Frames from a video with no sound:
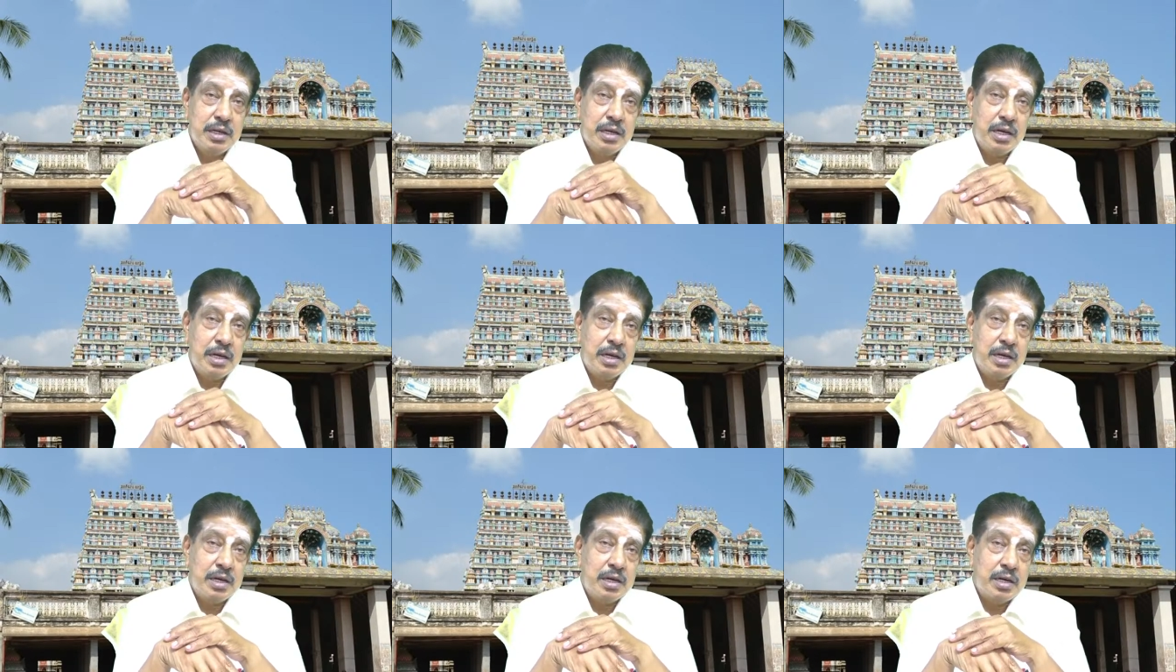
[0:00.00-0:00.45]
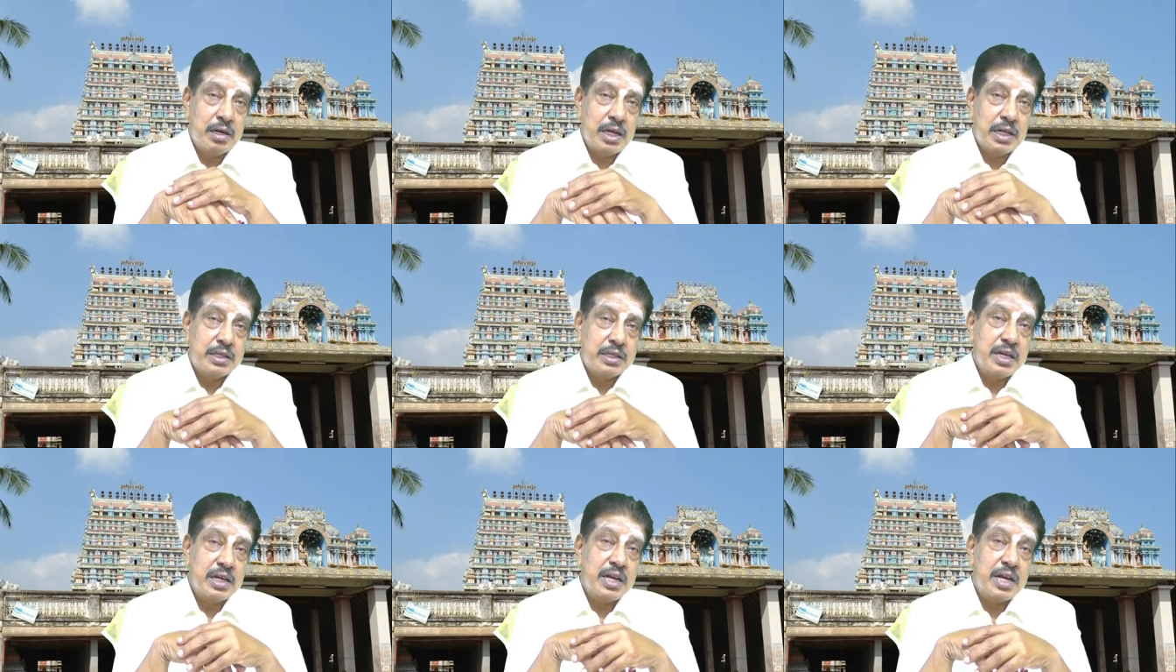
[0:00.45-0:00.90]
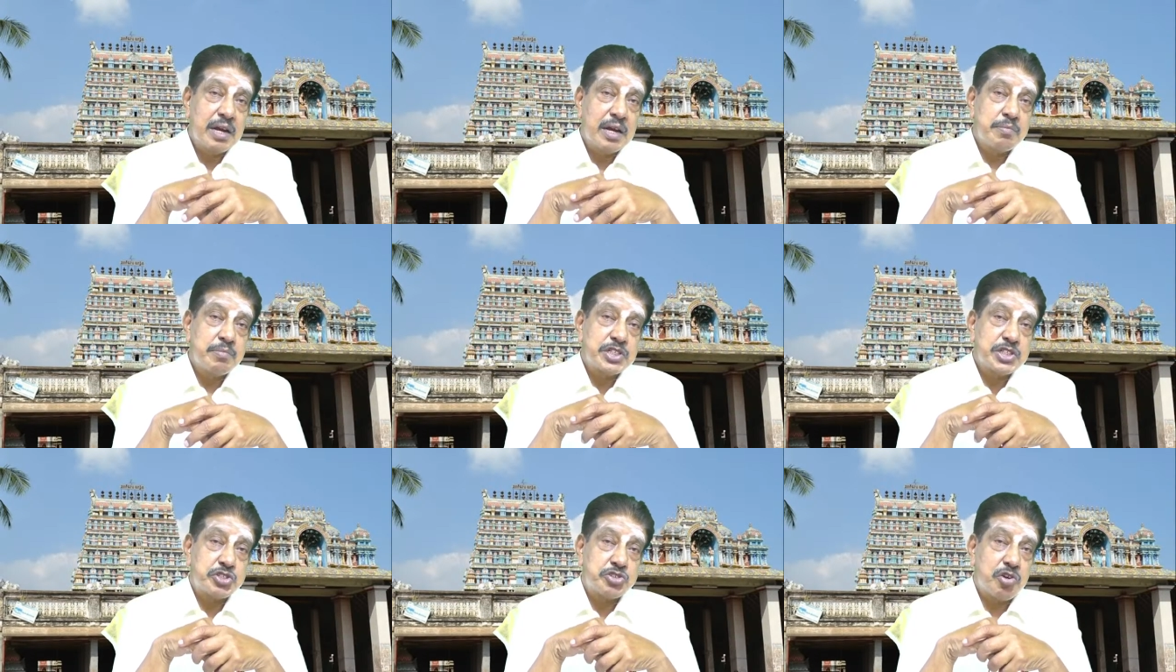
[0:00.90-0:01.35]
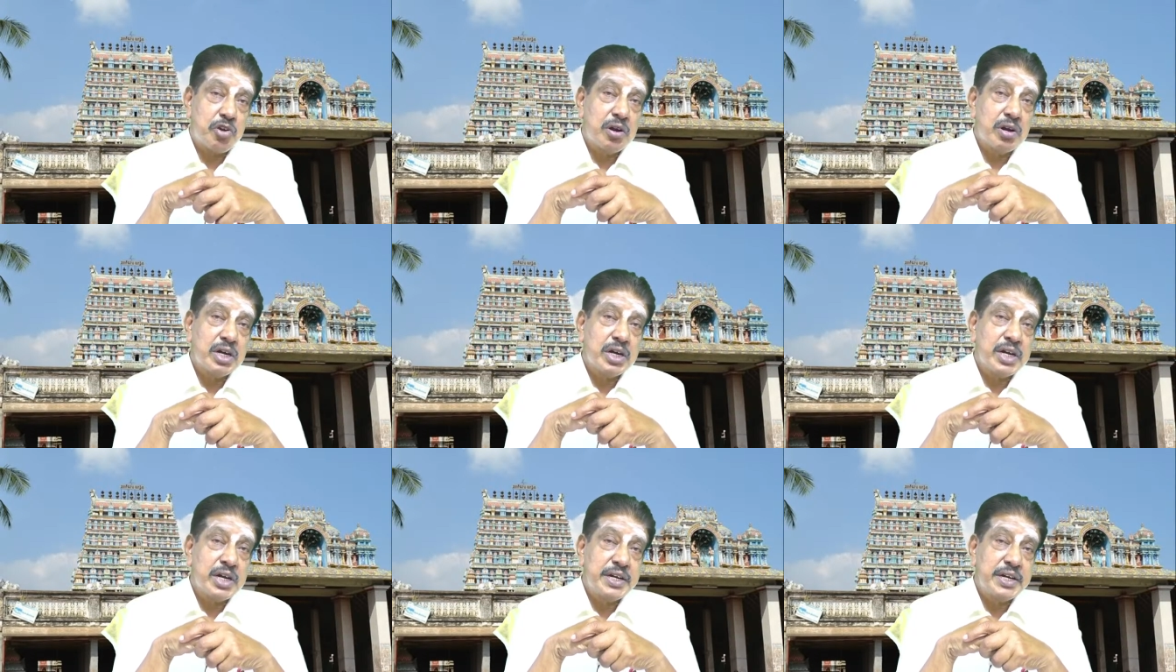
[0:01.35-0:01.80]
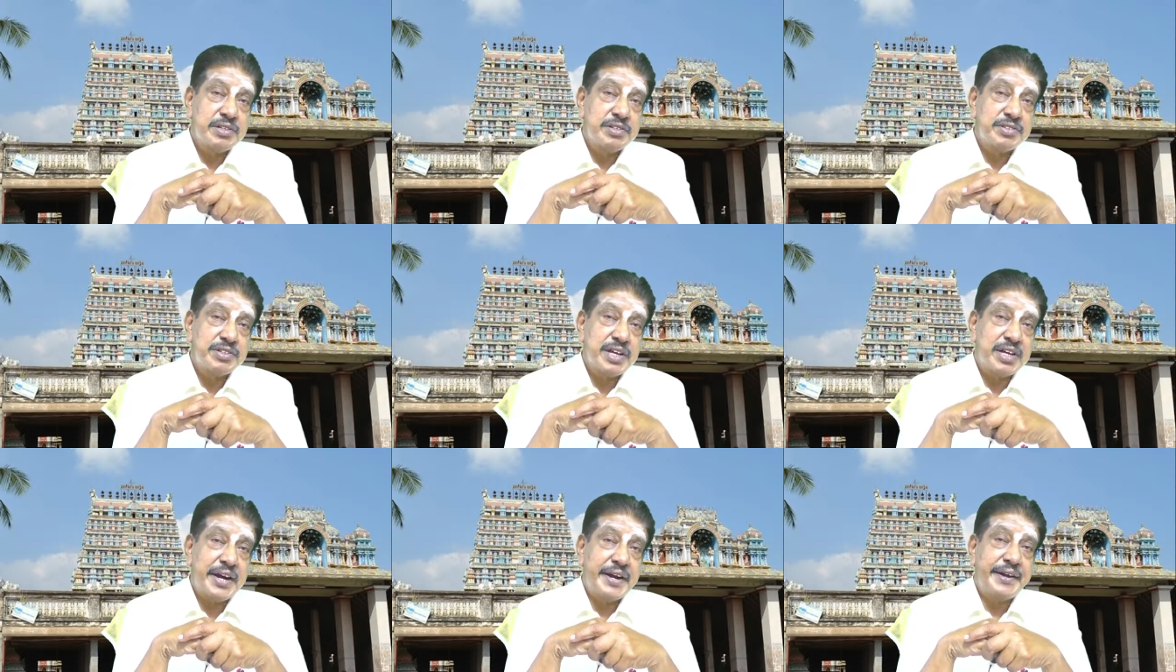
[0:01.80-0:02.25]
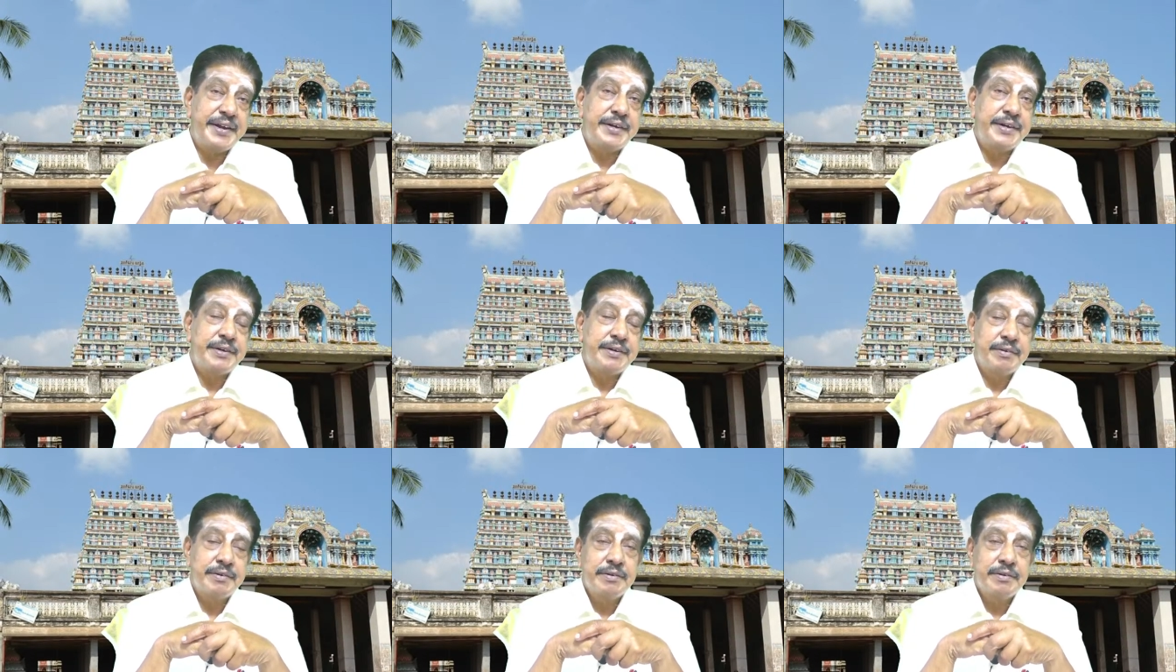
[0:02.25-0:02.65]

and nothing can be strongly decided